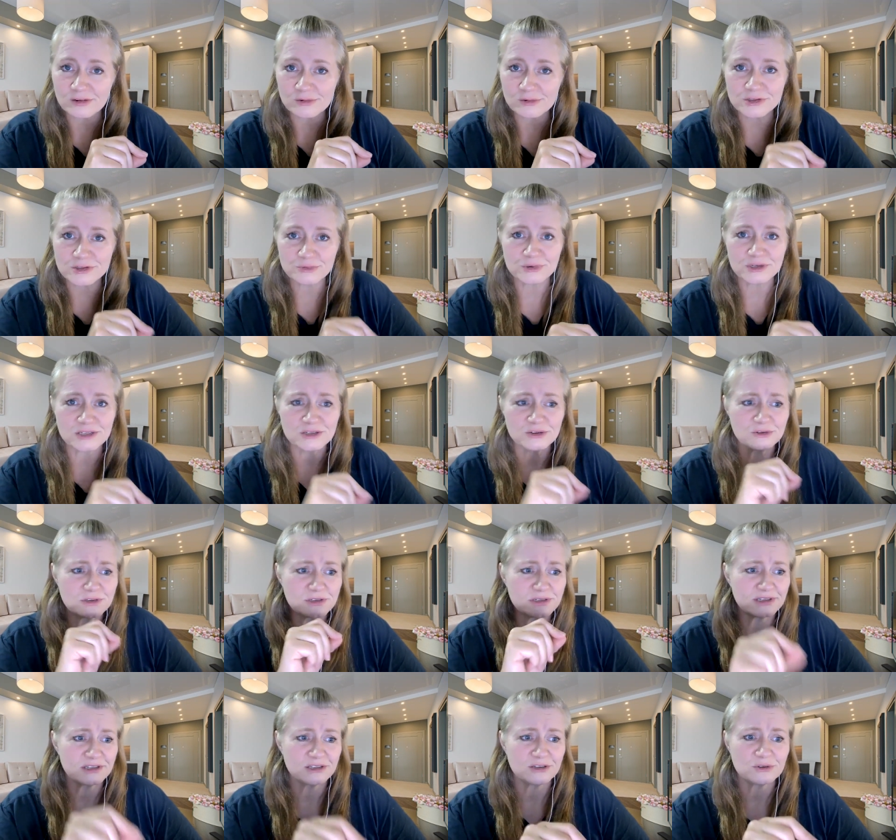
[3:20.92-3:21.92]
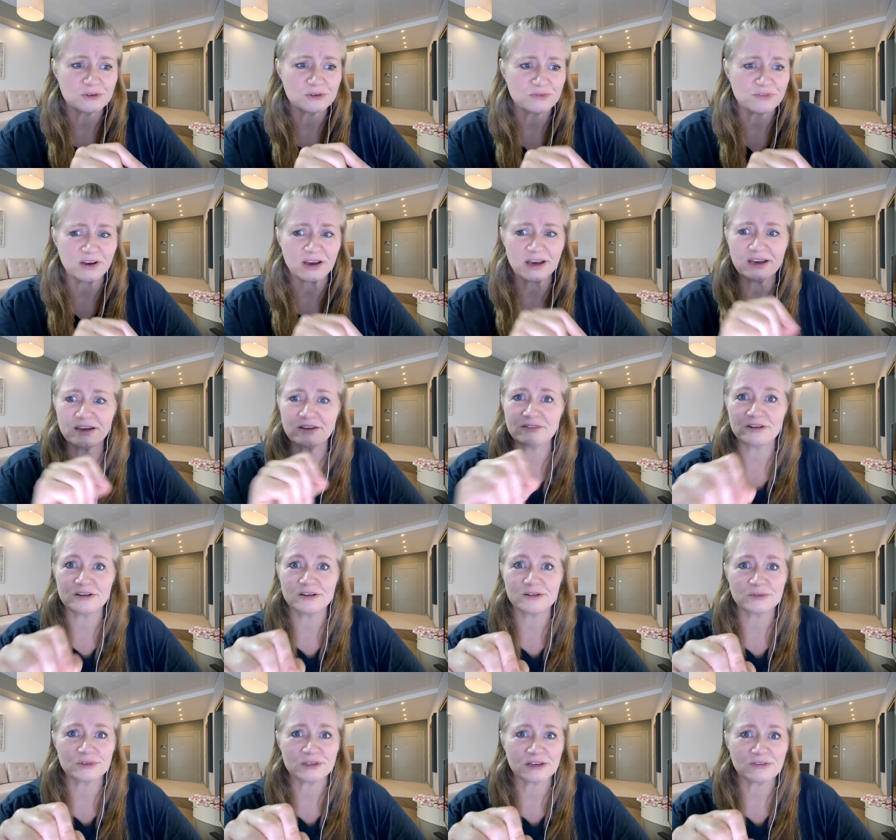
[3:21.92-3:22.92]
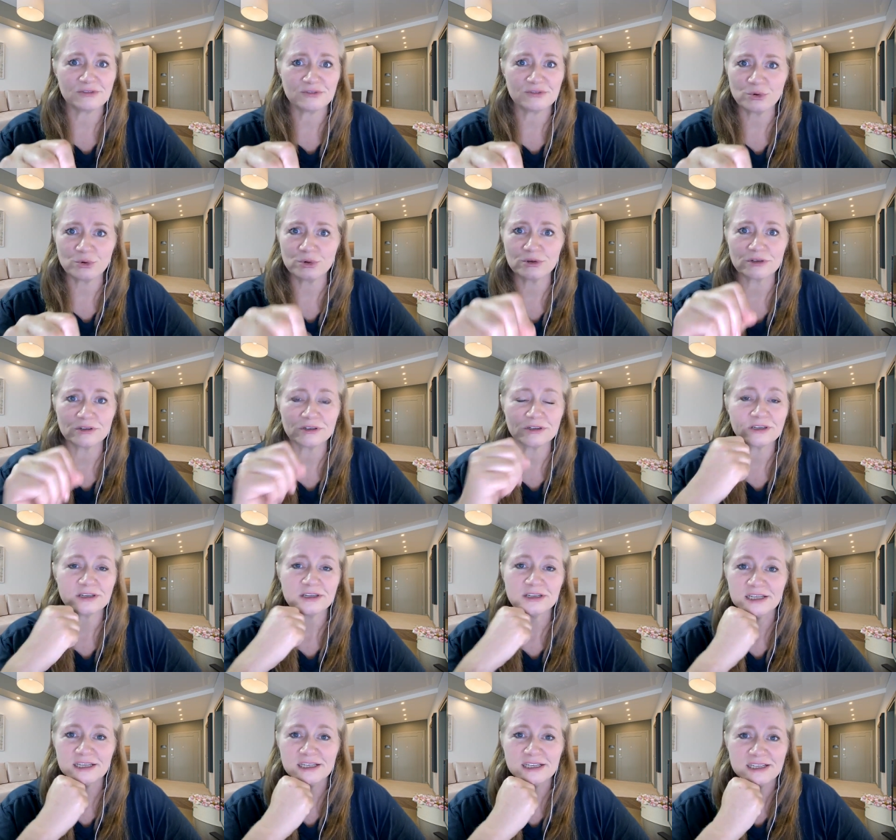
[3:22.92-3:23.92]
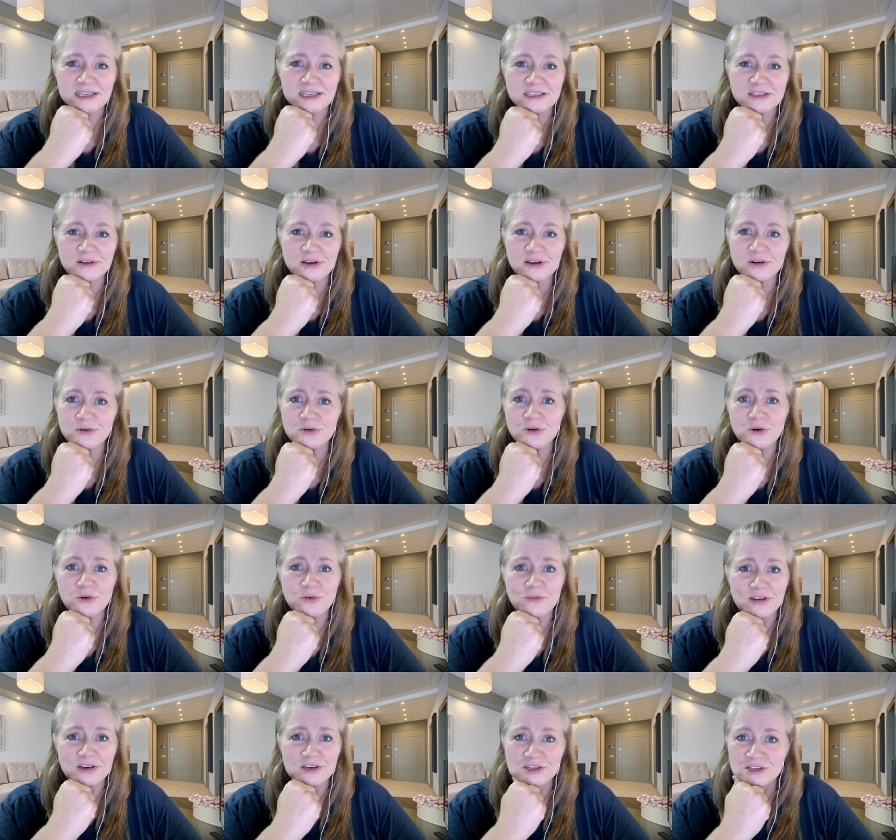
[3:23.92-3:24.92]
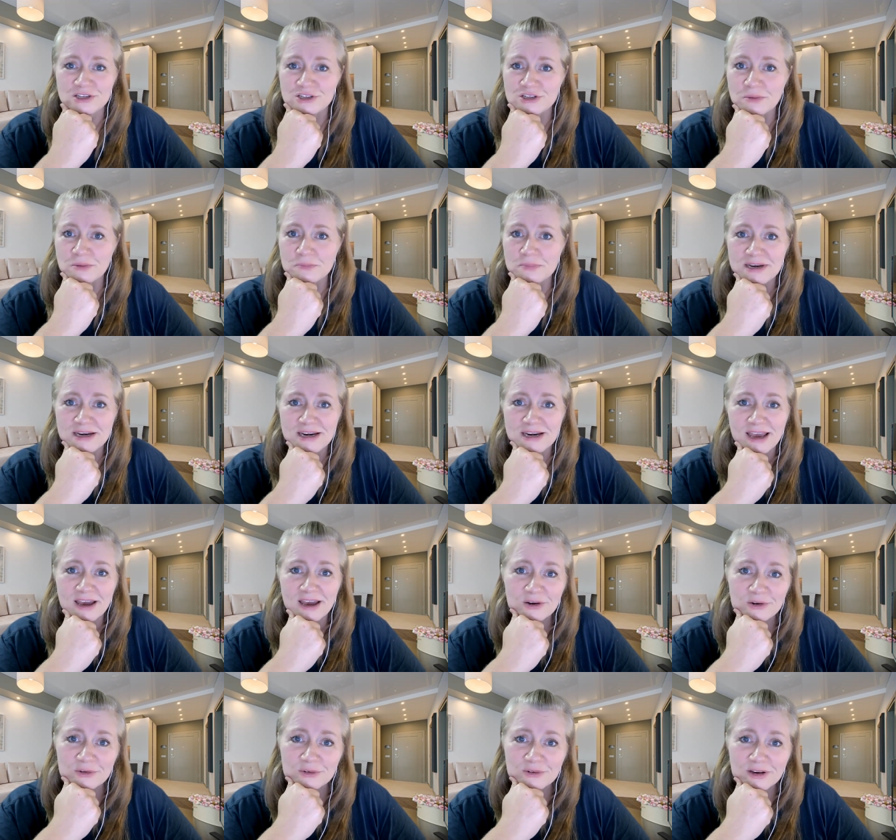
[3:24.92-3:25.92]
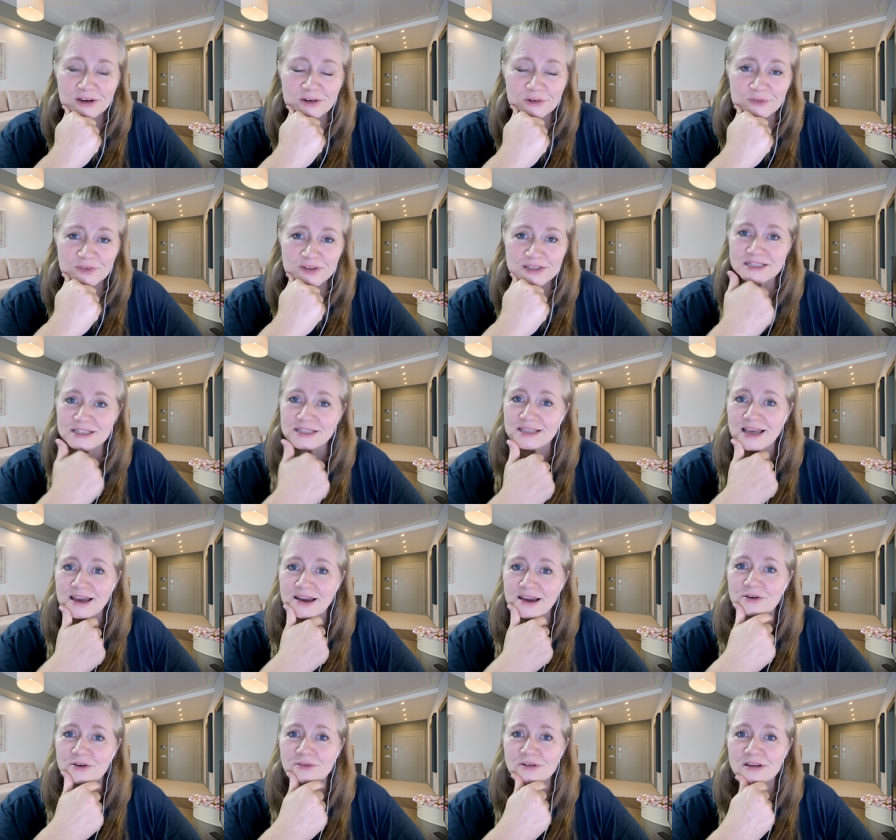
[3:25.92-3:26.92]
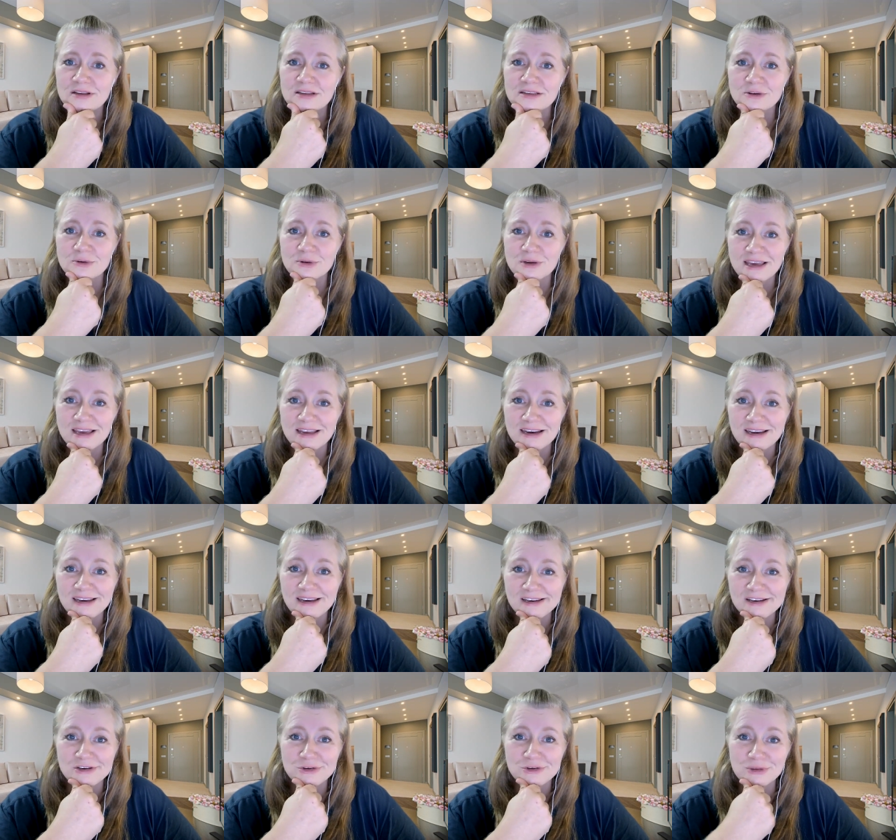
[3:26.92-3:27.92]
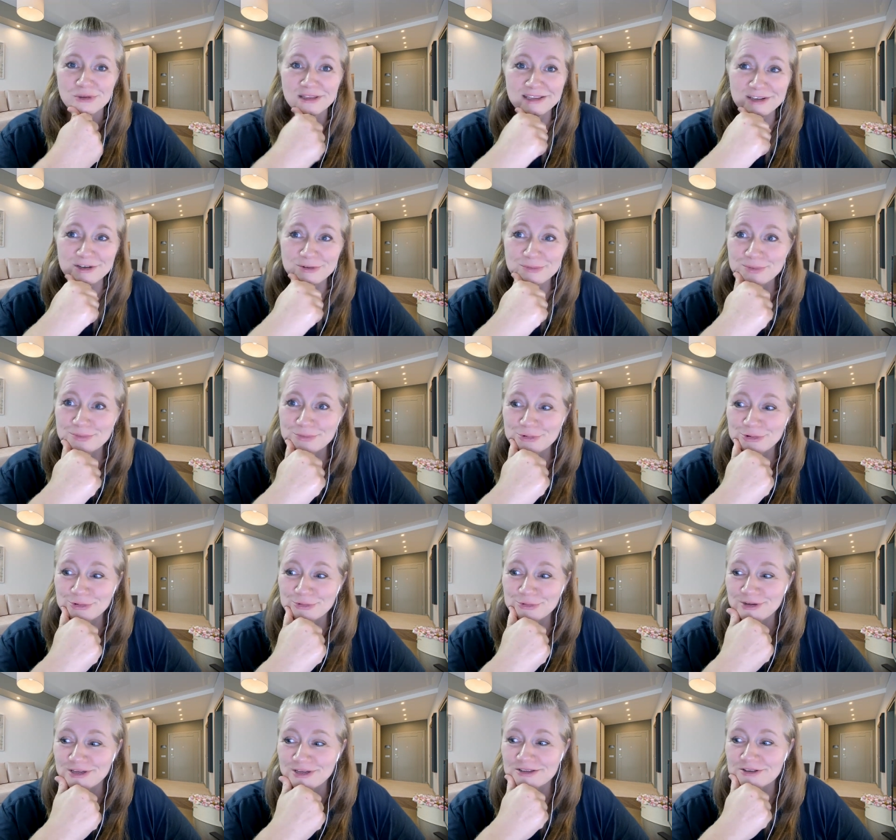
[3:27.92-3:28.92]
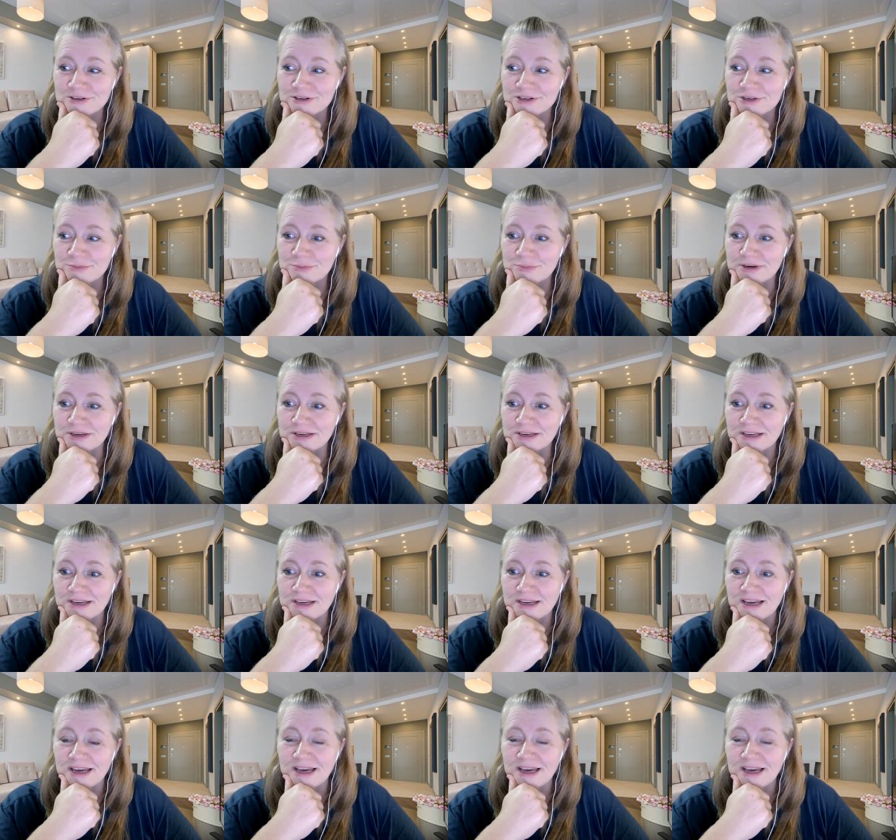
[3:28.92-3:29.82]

there was three students, then it was five, and it was like four. So I don't know if they just jump in and out. I don't know if that's allowed. So again, I need to do a little bit more research, but